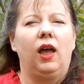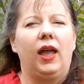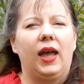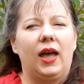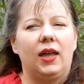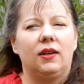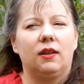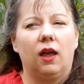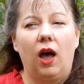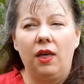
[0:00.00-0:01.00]

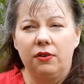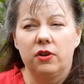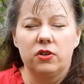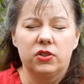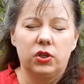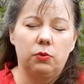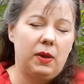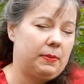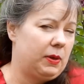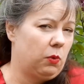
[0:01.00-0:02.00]
and others who
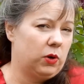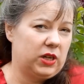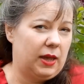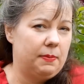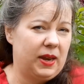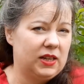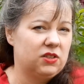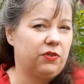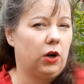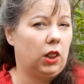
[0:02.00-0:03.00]
maybe were
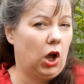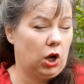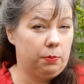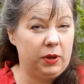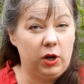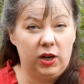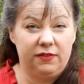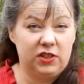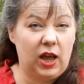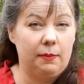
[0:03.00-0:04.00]
diabetics for a longer period
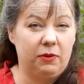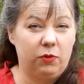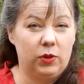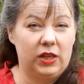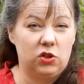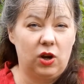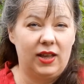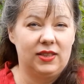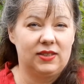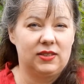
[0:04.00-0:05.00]
of time before they
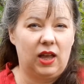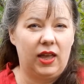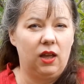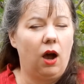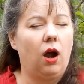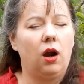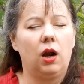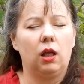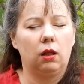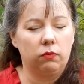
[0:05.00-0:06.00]
tried this diet
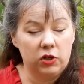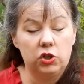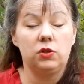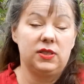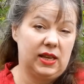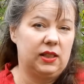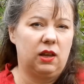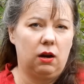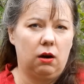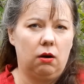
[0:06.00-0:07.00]
are reducing
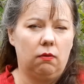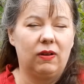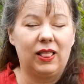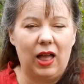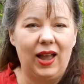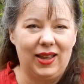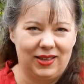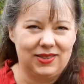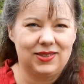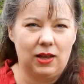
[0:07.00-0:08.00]
their
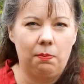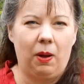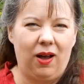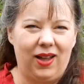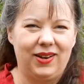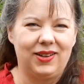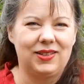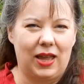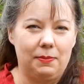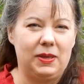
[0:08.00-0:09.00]
reliance upon
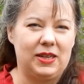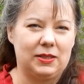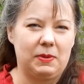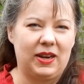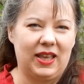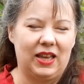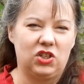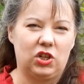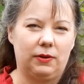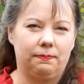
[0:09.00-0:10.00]
diabetes
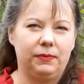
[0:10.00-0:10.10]
medication.